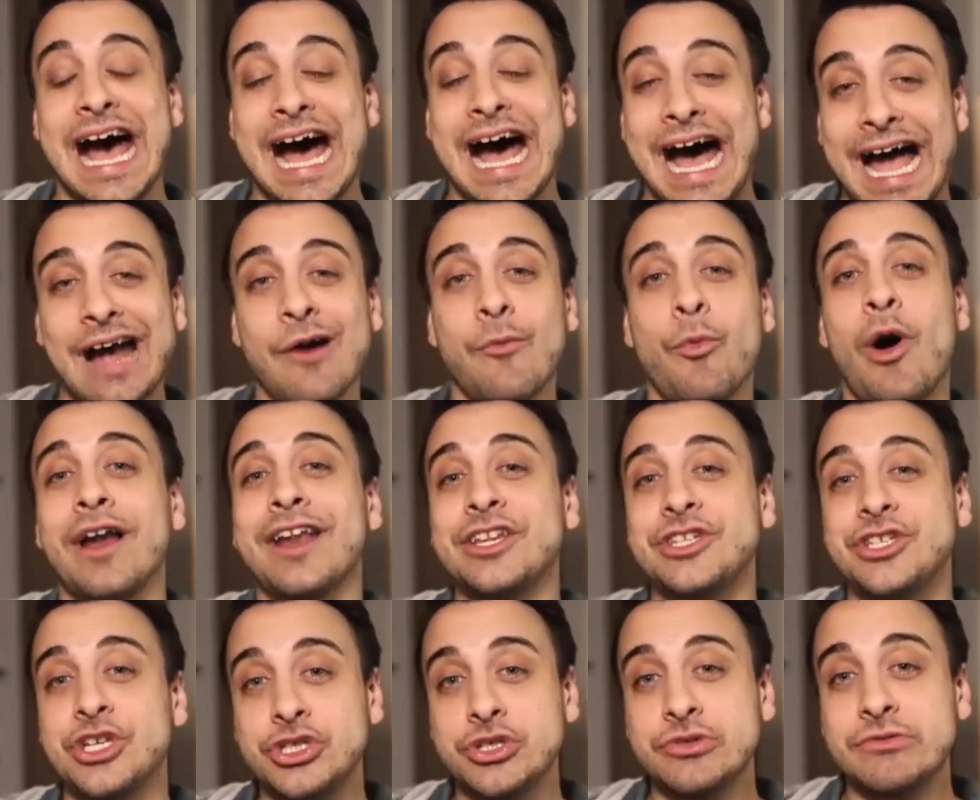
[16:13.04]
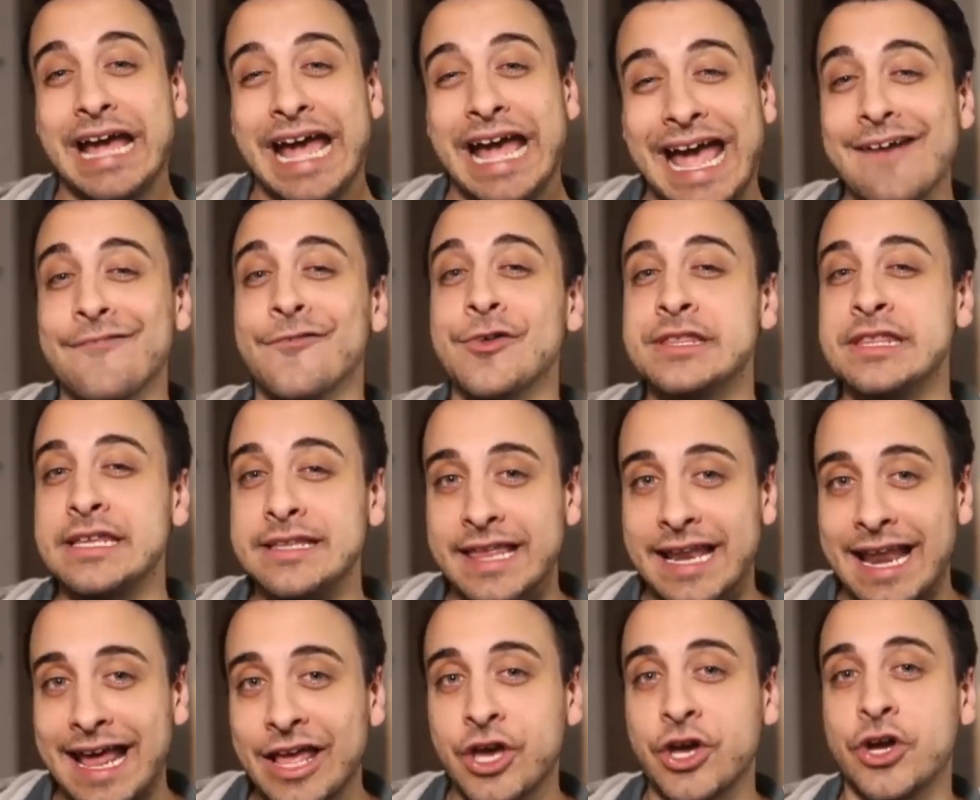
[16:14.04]
I wanted to do everything that
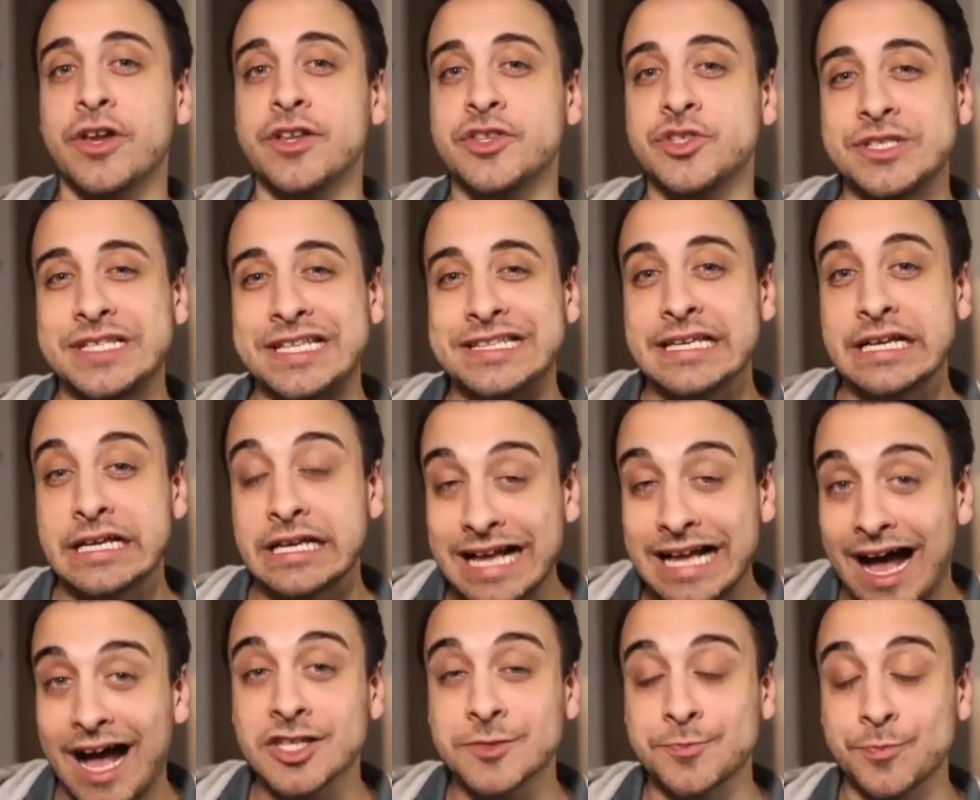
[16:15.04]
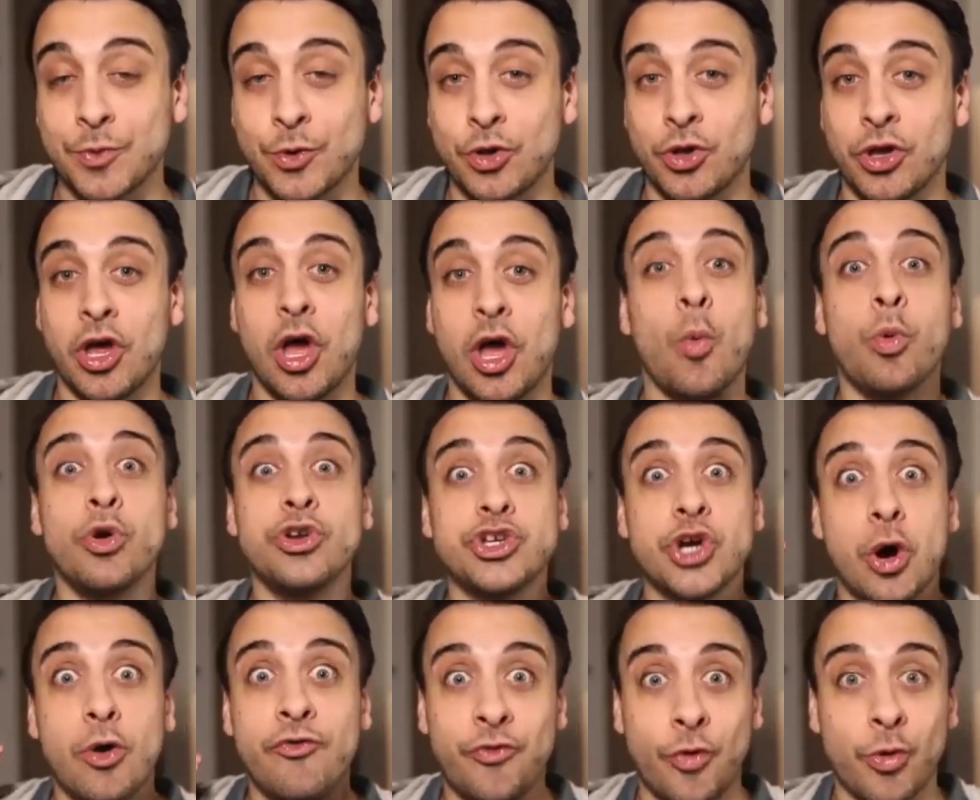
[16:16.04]
I could so that the gospel would
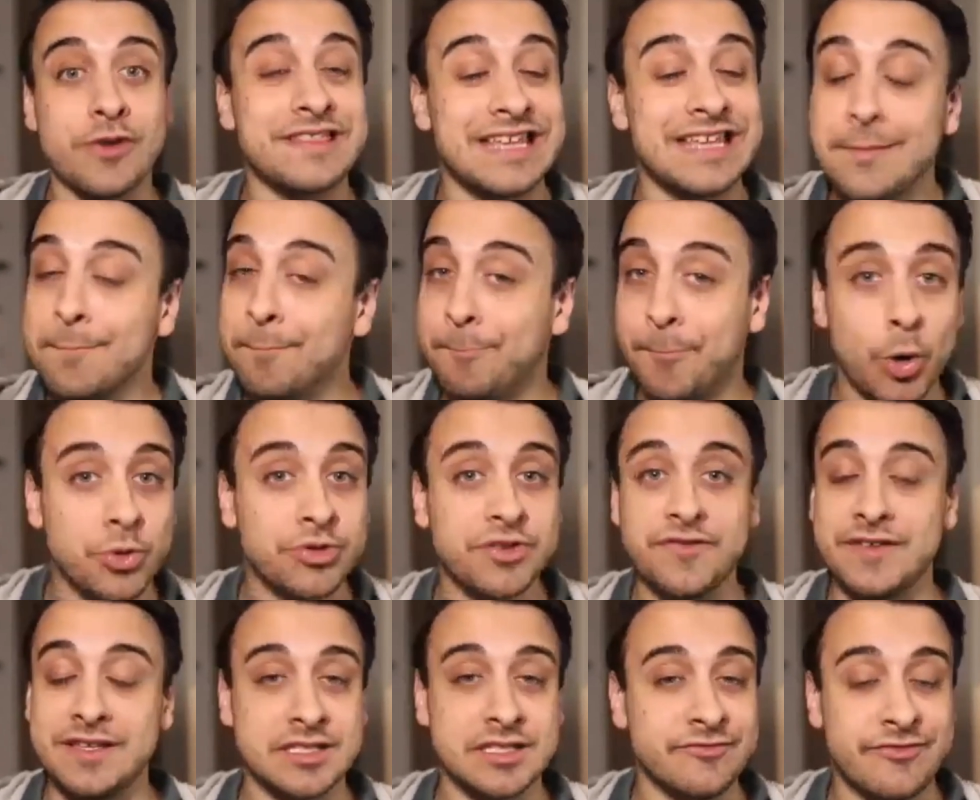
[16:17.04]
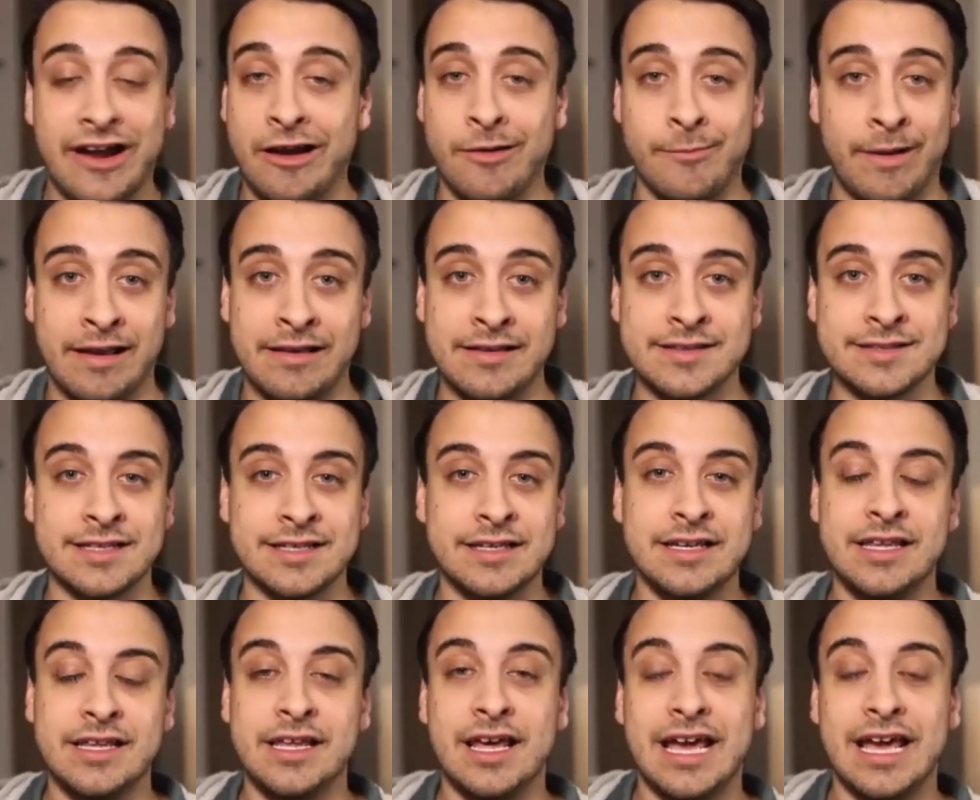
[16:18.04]
go forth in both of these environments.
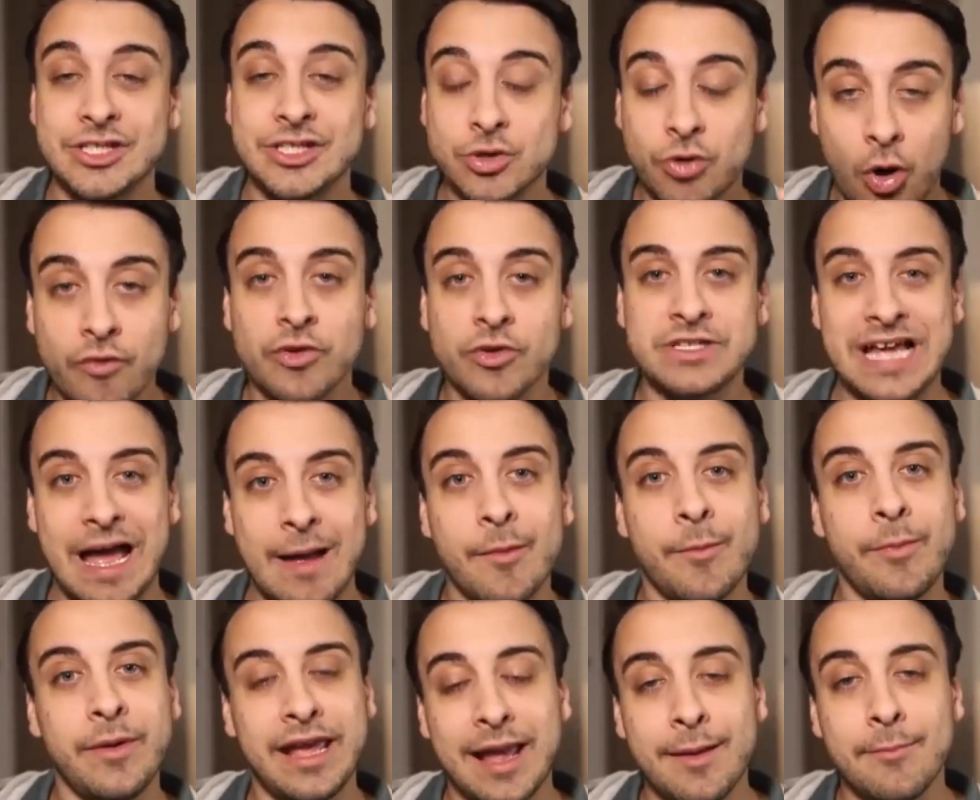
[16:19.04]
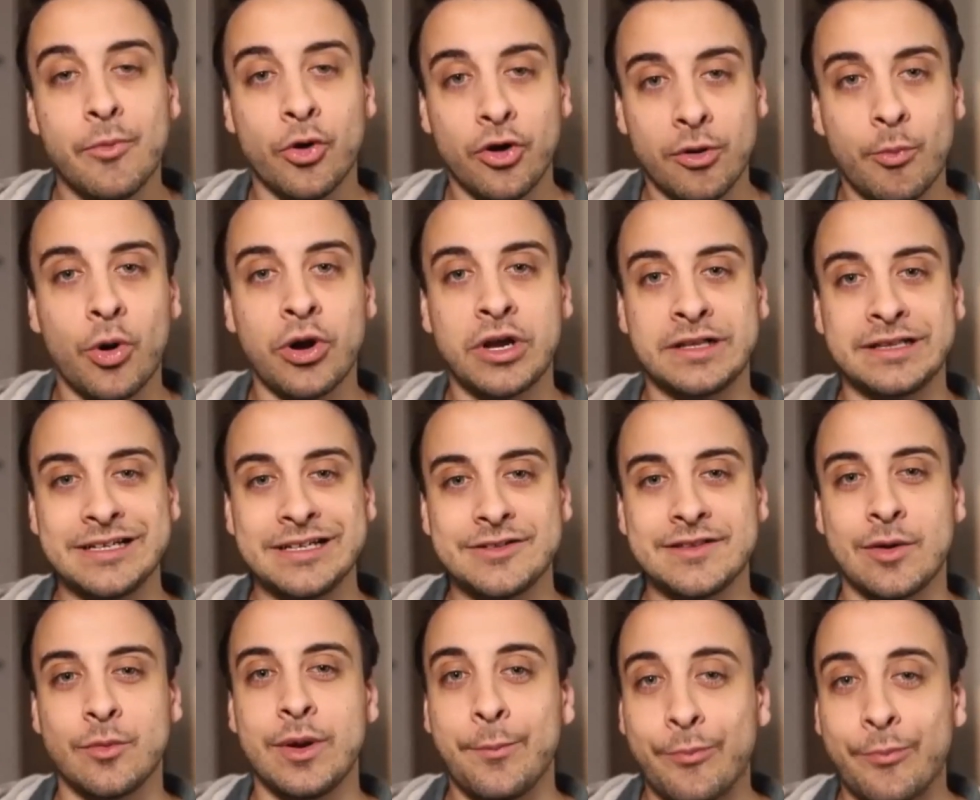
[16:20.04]
And so over time, it became more and more clear
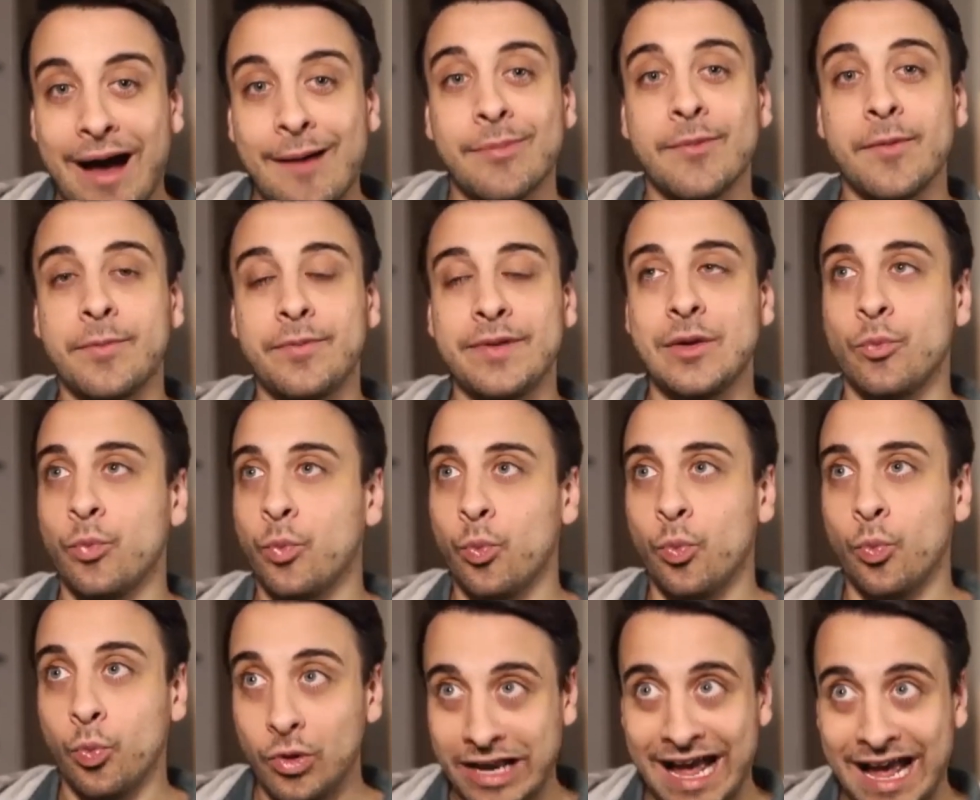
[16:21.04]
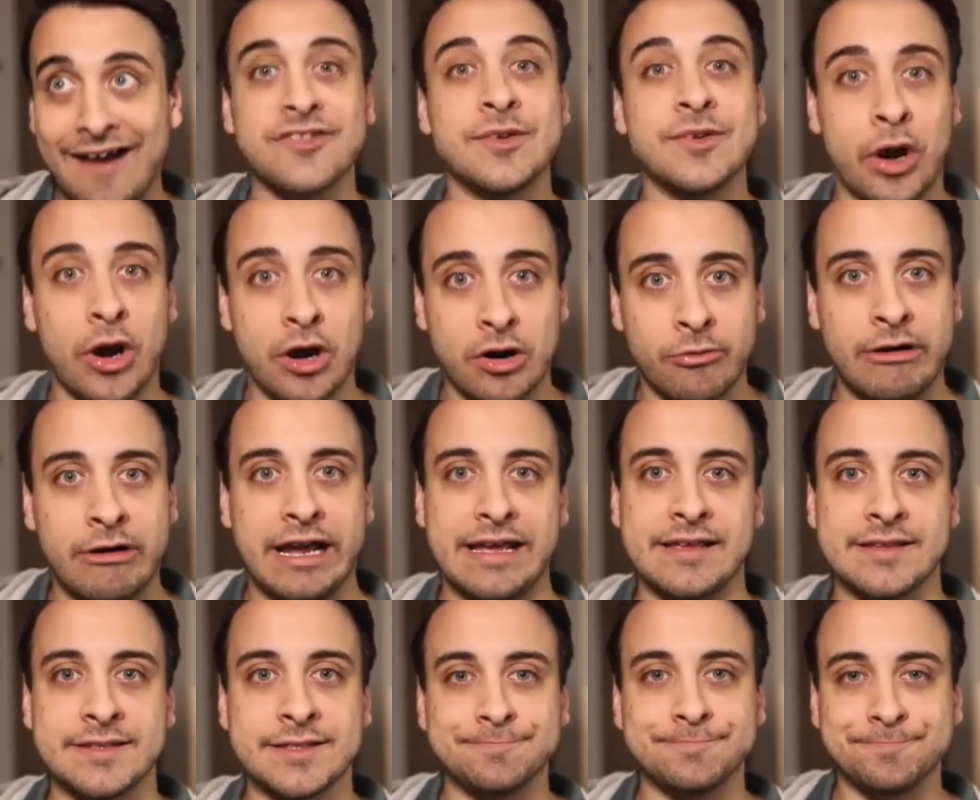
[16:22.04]
that we probably would have to part
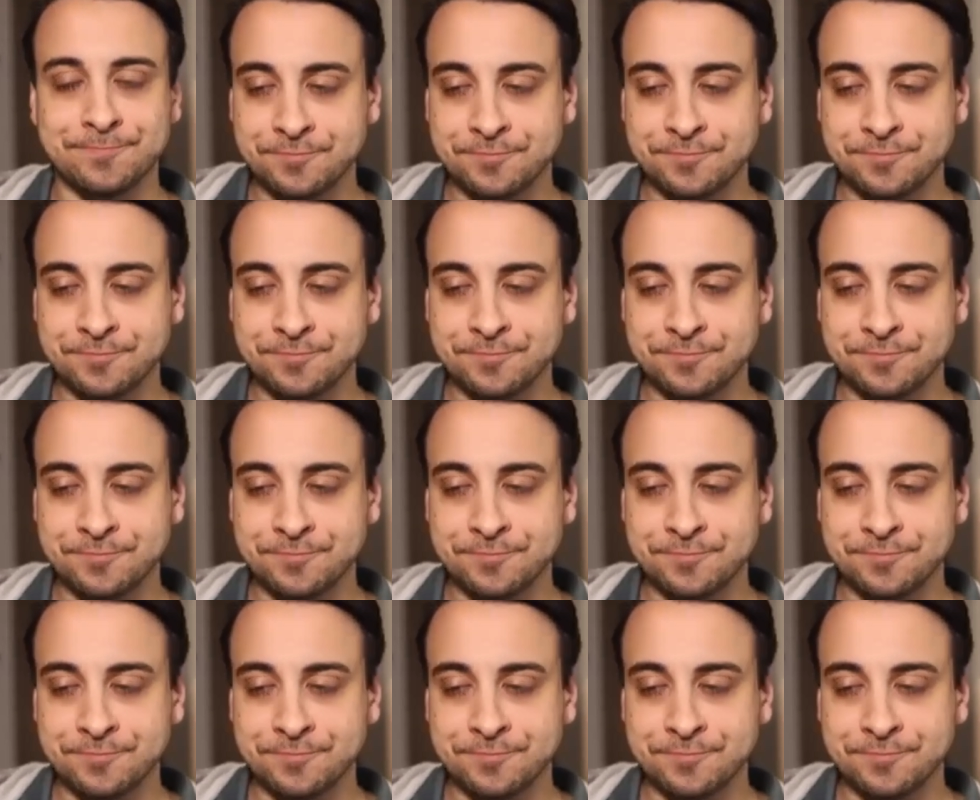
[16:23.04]
ways.